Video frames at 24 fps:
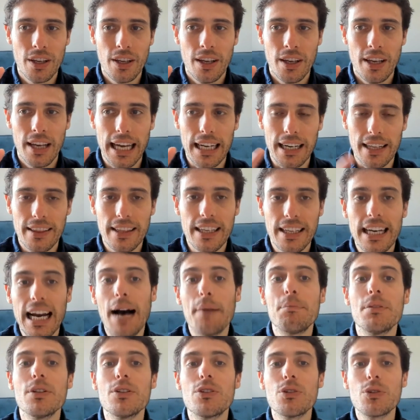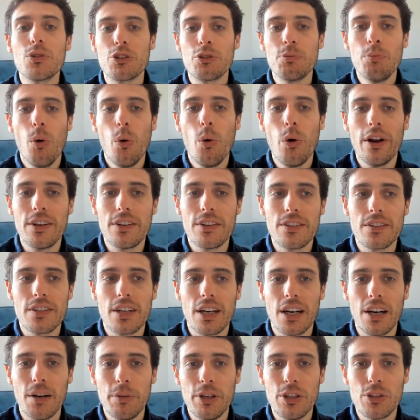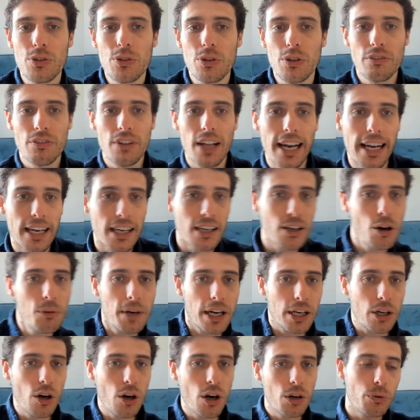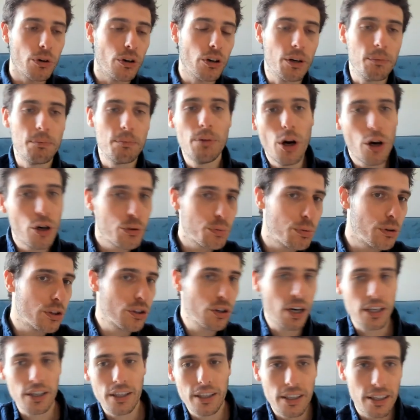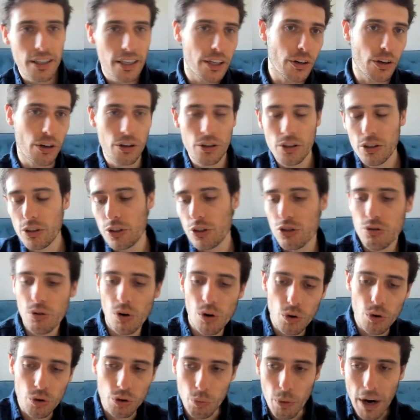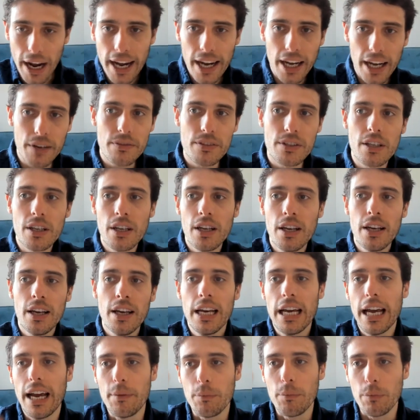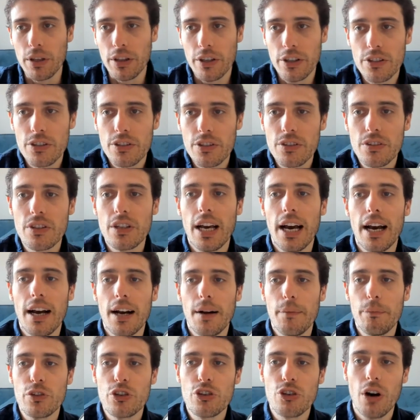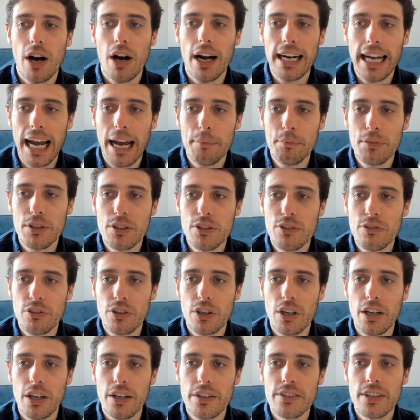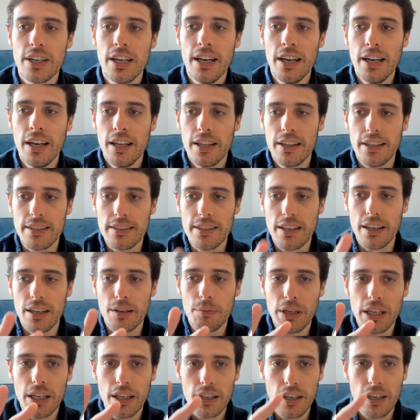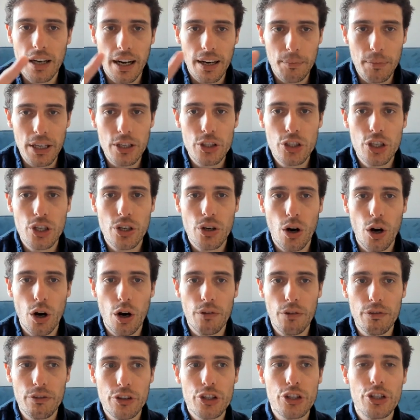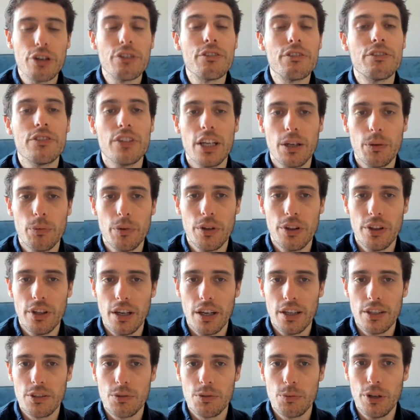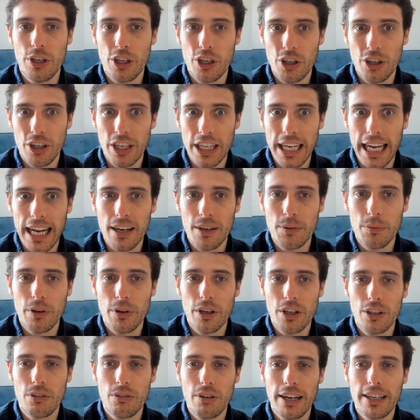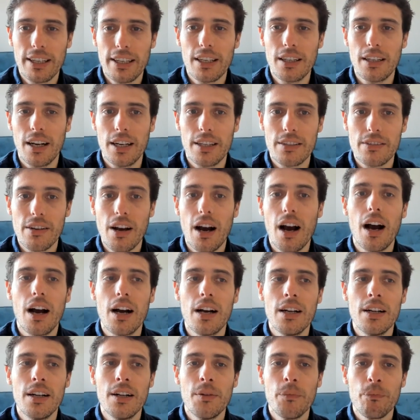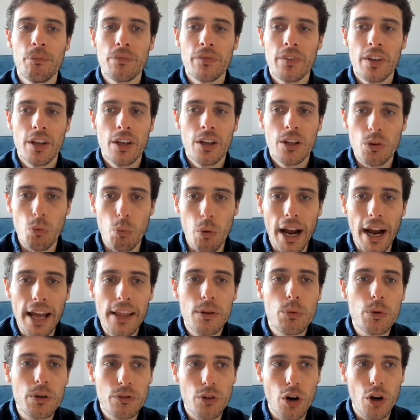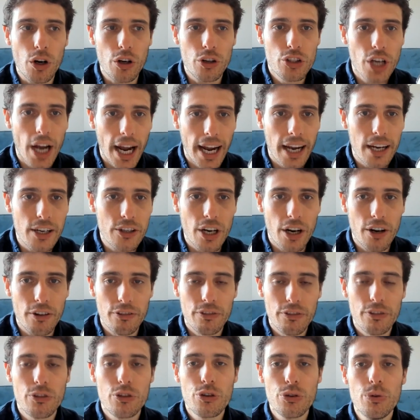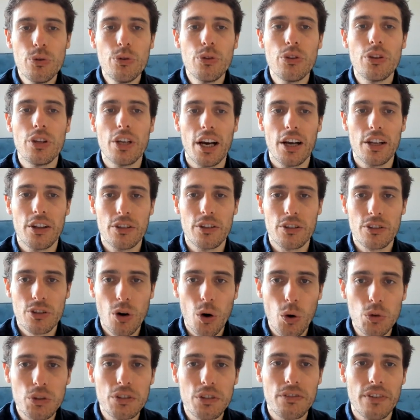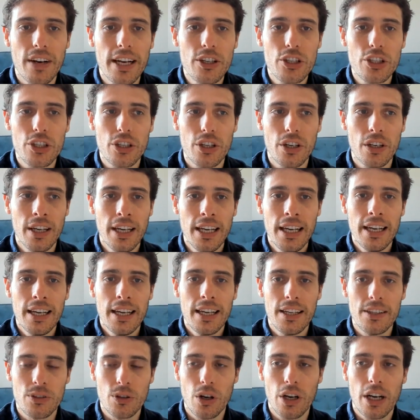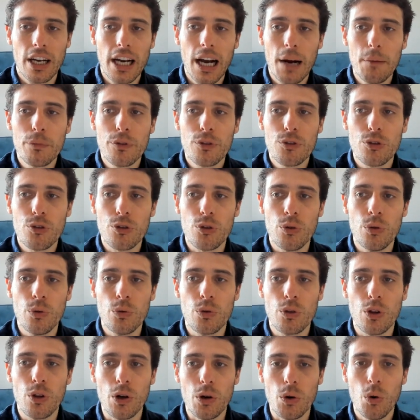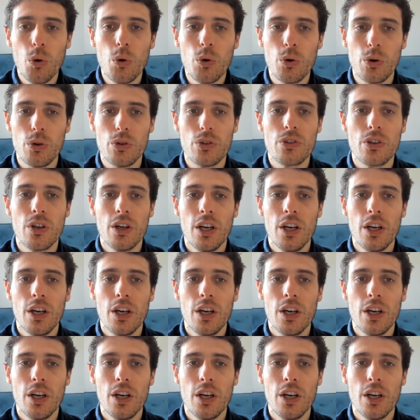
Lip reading: And I think up until this point, it's going to be sort of like, oh my God, we're on a boat. We're trying to, you know, control the waves. And when this trine happens for us, there's going to be a dimension of shifting within us. We're going to get it. We're going to recognize, the way that we've got to change our truth here, this cultivation, has got to come through the laws